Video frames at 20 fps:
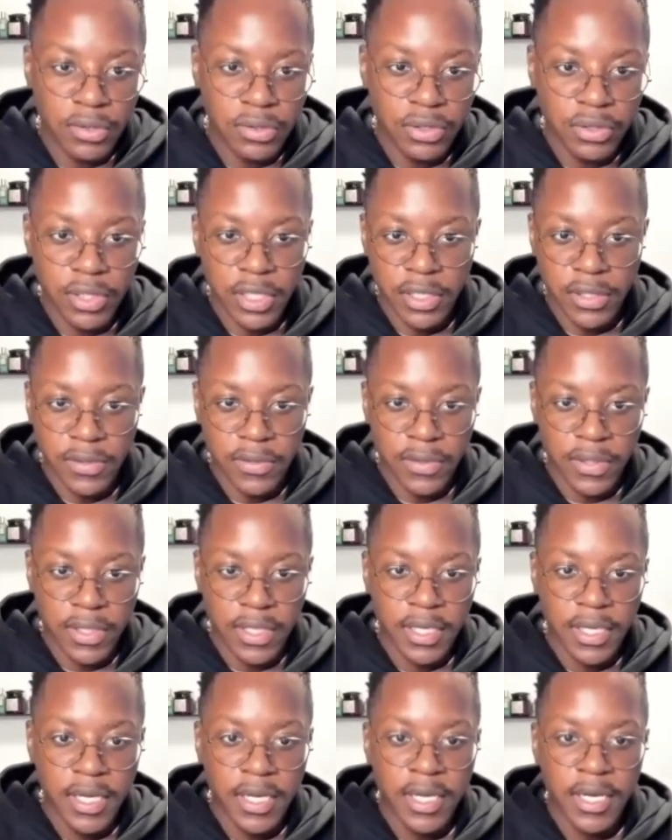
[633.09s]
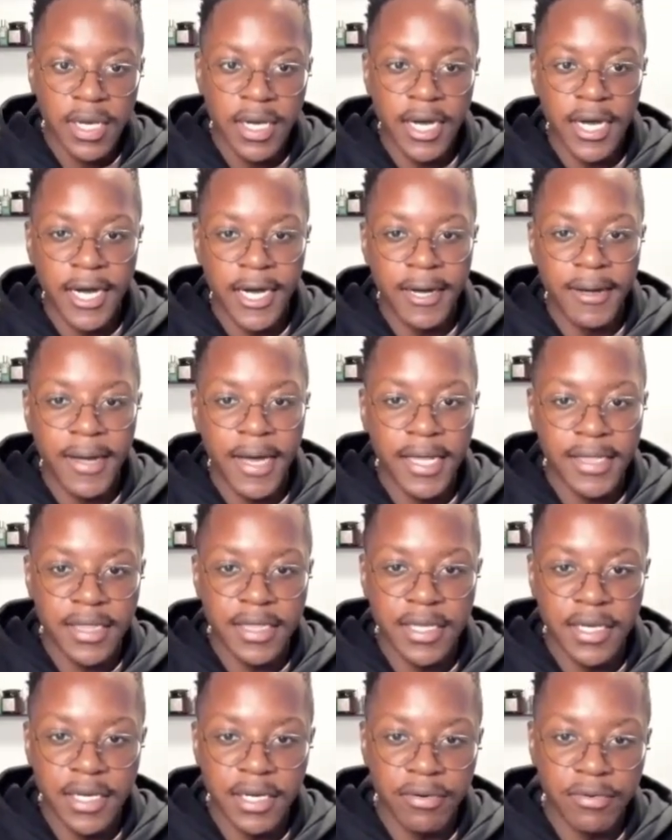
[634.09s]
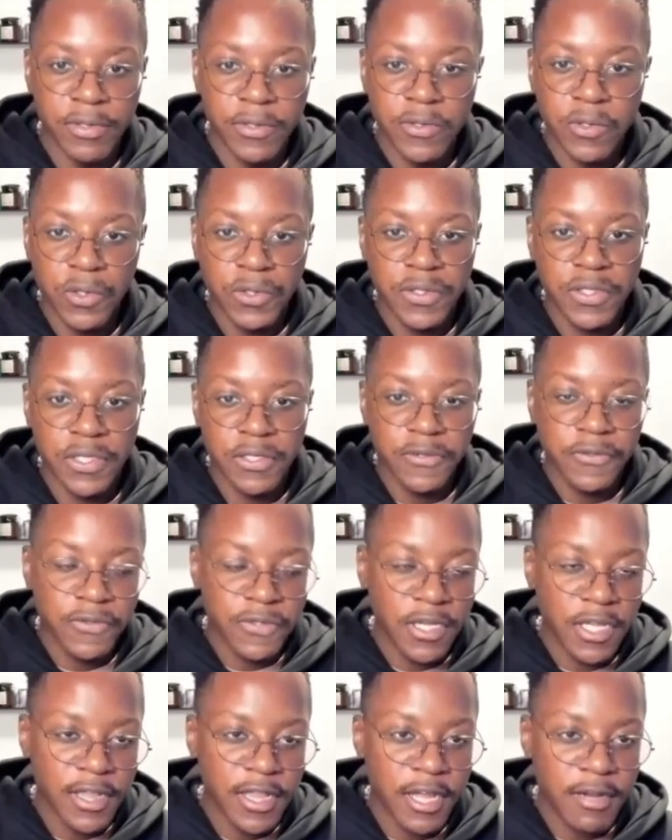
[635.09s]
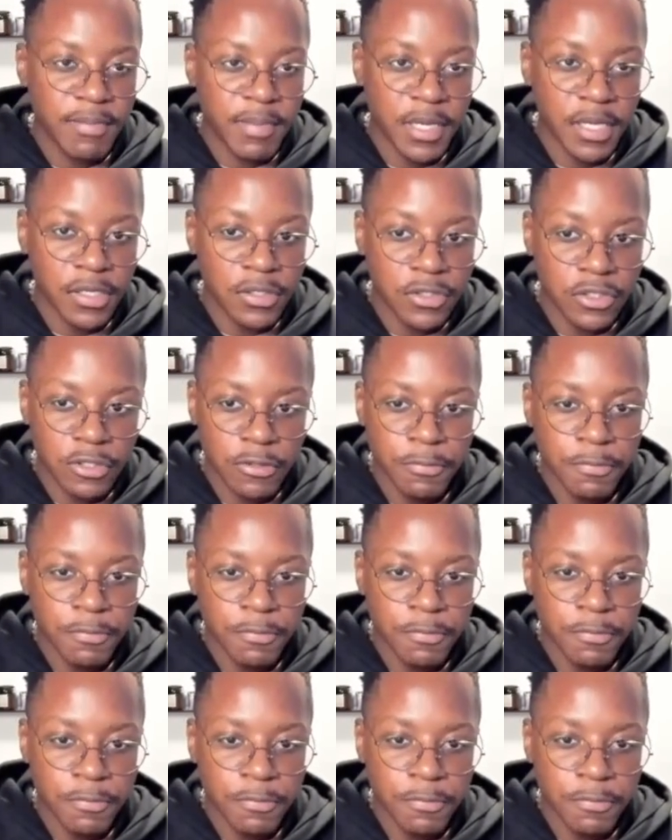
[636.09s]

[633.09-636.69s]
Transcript: You can look at the resources in that page.